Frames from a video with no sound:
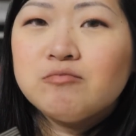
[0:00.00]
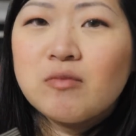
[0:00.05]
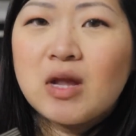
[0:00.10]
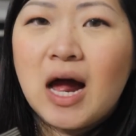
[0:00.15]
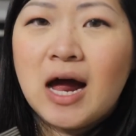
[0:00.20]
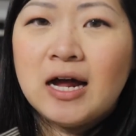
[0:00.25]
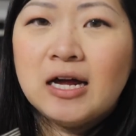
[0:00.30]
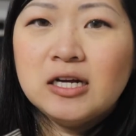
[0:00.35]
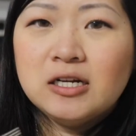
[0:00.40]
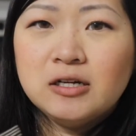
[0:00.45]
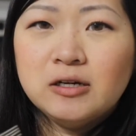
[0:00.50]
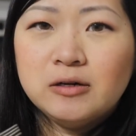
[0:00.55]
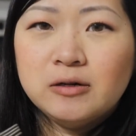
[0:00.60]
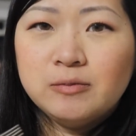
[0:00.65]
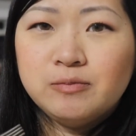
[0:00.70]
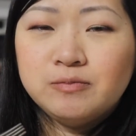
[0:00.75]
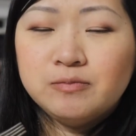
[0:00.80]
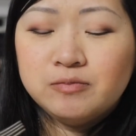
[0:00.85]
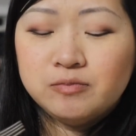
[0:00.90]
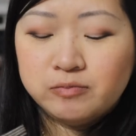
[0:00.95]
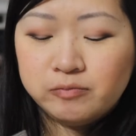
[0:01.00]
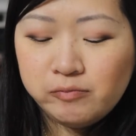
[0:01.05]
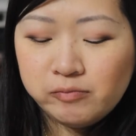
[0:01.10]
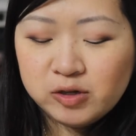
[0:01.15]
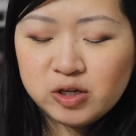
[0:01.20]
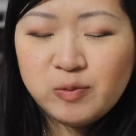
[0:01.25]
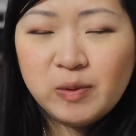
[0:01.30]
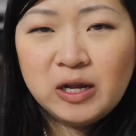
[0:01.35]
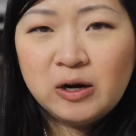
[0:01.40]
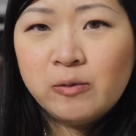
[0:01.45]
I had a
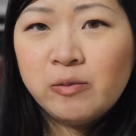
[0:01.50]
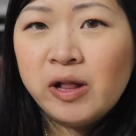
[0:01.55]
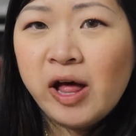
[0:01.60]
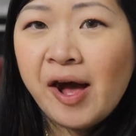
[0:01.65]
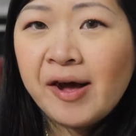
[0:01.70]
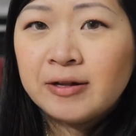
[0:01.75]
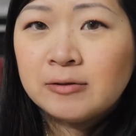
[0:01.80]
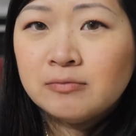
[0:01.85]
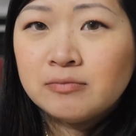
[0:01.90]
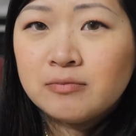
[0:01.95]
tomato plant.